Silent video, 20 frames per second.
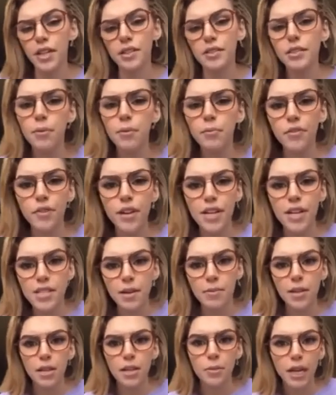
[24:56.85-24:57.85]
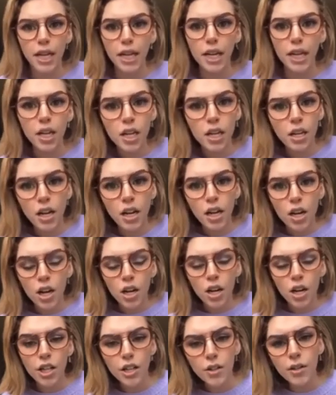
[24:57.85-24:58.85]
time would FaceTime me and be like,
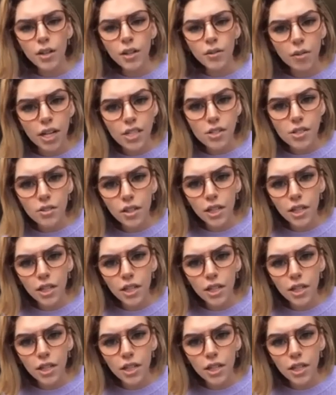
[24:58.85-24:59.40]
"Are you at a restaurant?"